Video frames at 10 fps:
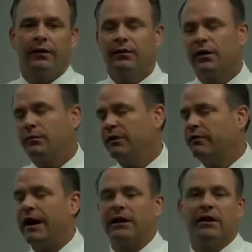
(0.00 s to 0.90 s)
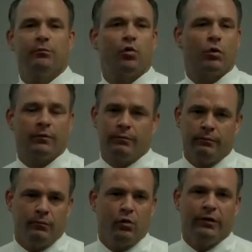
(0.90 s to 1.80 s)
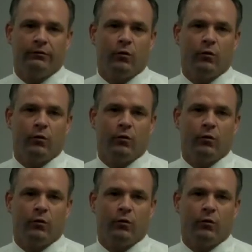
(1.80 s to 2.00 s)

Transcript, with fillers: It's going to be vitally important moving